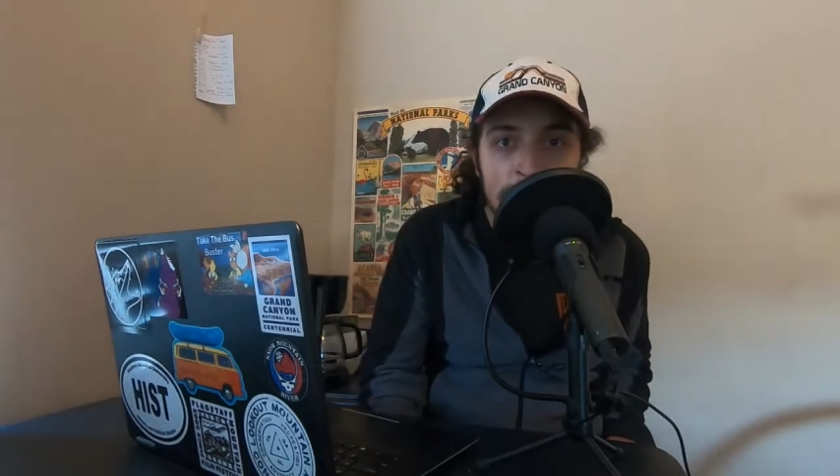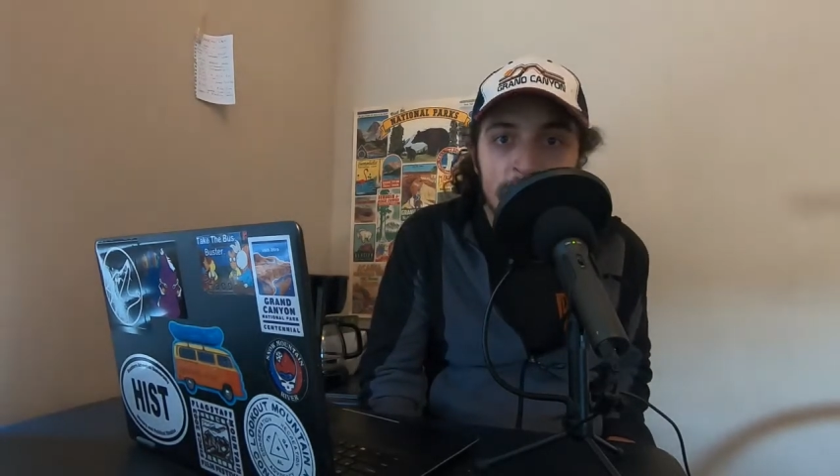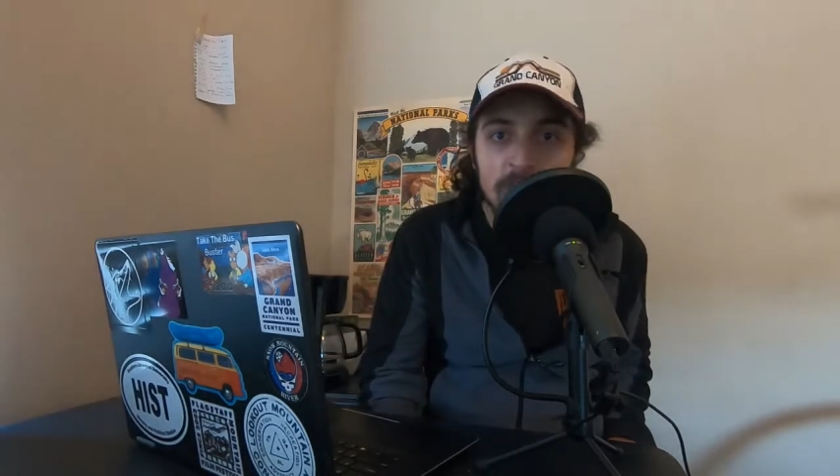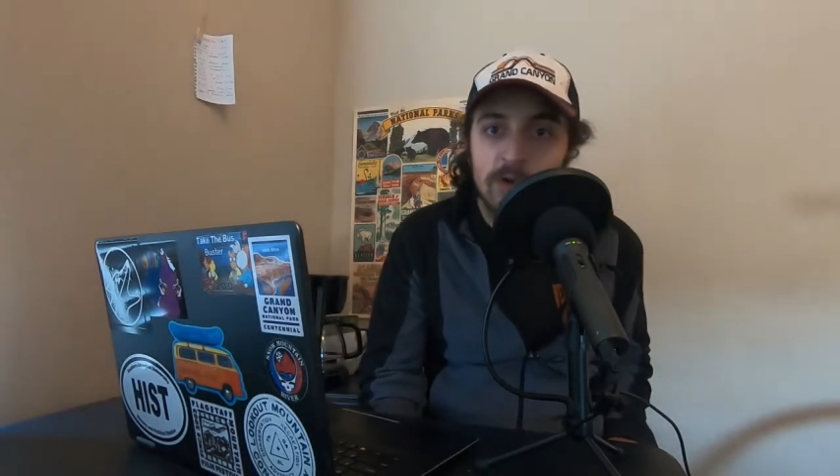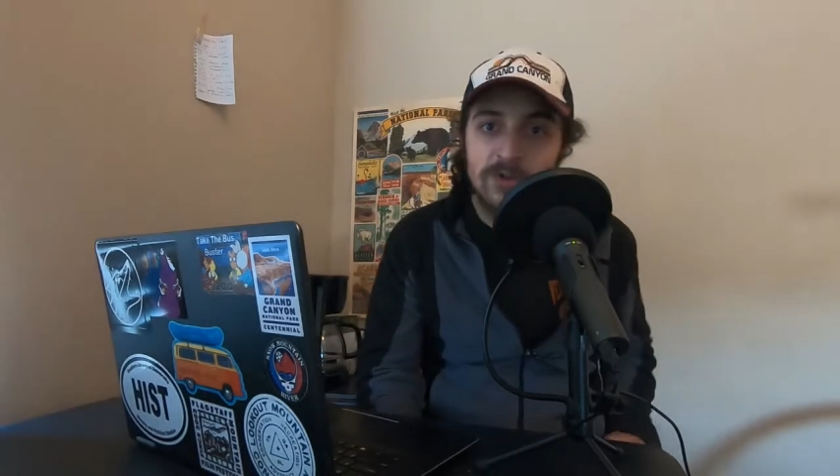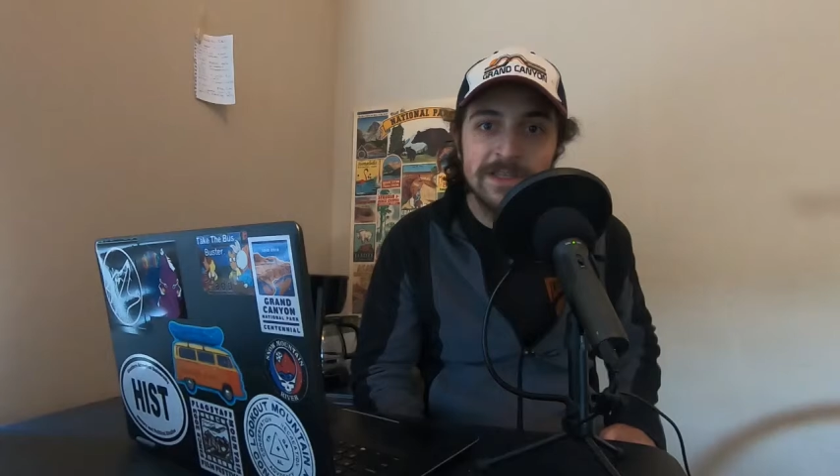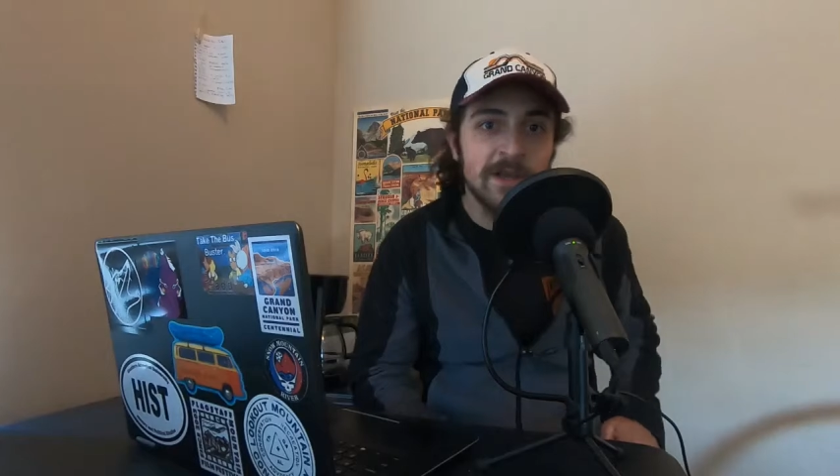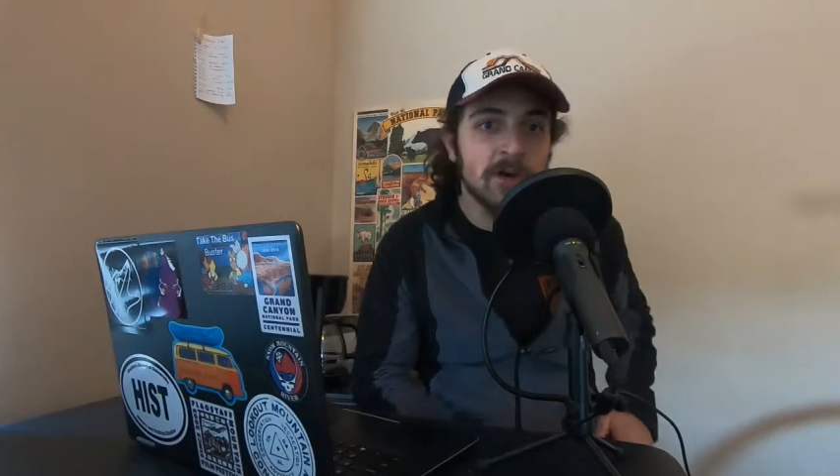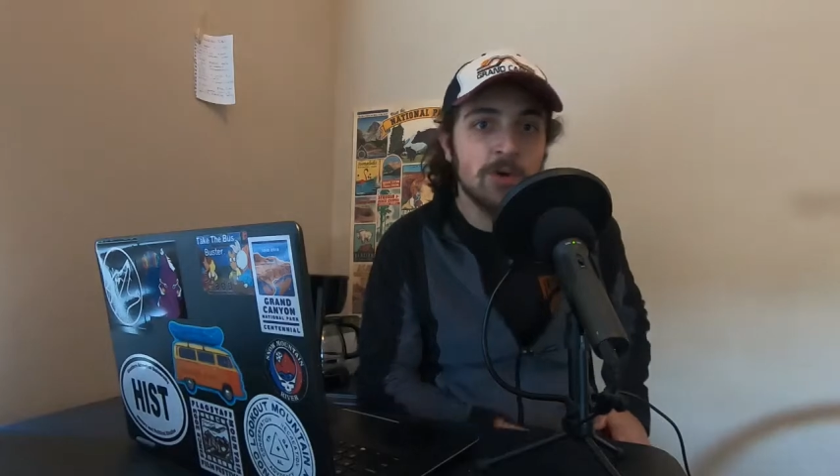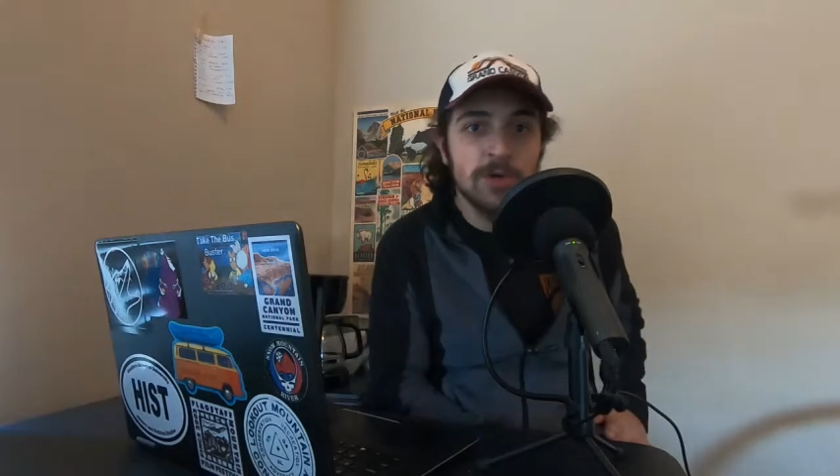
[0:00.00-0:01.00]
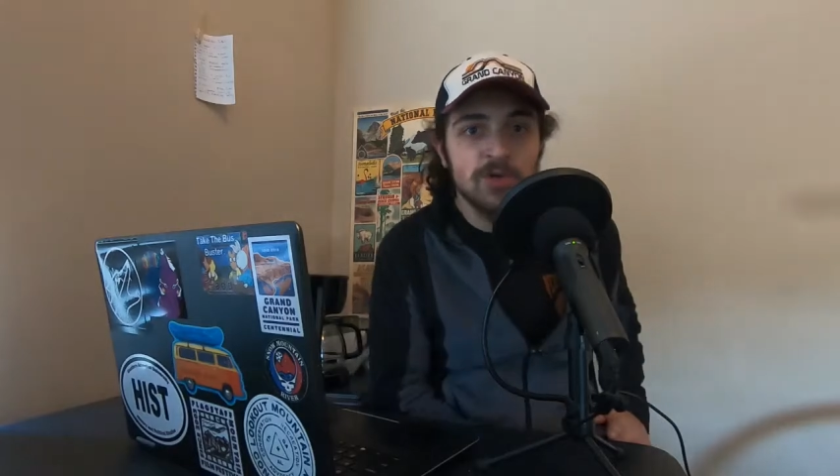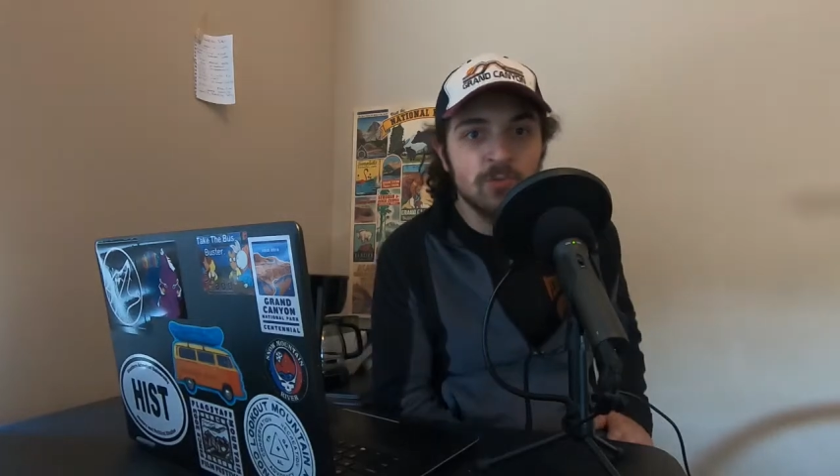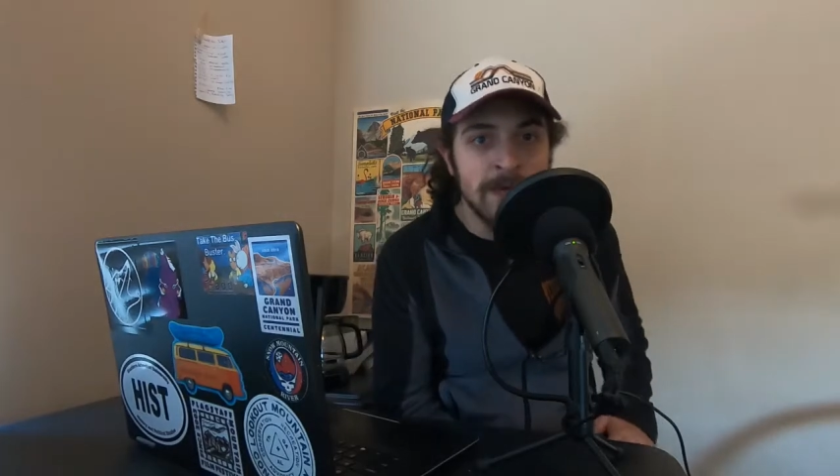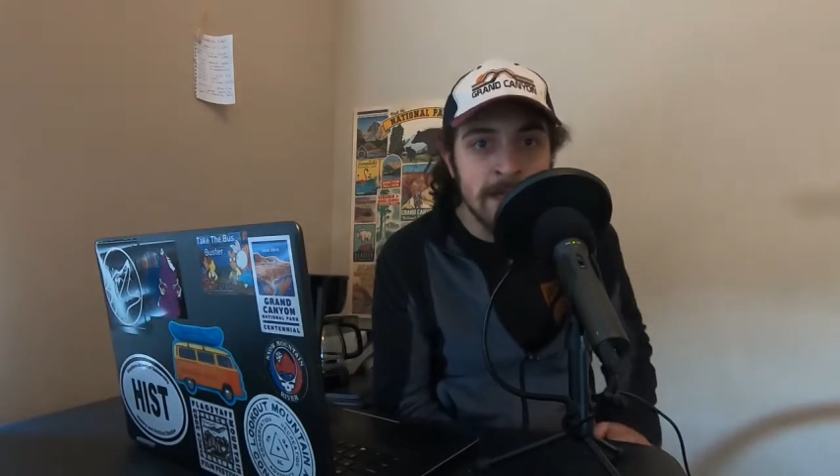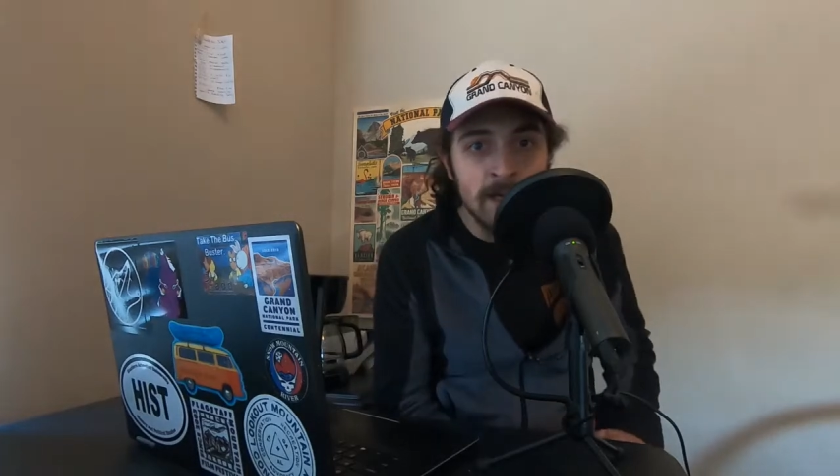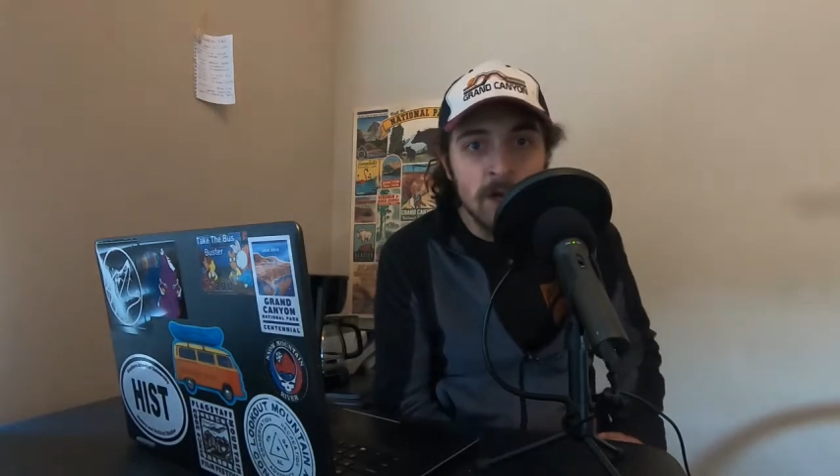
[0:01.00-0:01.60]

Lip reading: You can go sit under a tree.